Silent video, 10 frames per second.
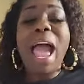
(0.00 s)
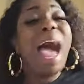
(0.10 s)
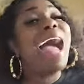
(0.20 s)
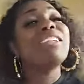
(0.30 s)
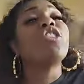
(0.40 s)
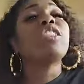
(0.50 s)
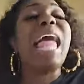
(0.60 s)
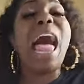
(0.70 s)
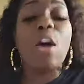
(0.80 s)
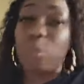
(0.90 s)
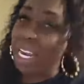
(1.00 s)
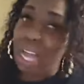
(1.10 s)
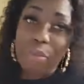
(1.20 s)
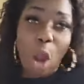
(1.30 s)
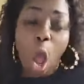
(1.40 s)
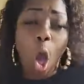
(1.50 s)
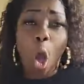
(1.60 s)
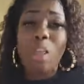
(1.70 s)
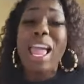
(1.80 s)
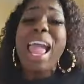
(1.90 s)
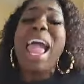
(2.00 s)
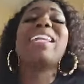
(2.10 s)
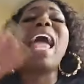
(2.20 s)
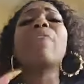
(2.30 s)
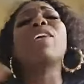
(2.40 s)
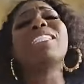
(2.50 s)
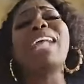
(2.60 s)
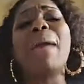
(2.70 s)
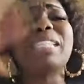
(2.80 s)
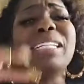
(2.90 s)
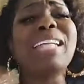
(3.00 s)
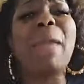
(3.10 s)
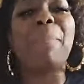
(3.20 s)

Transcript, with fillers: I shall recover all. And every time tonight,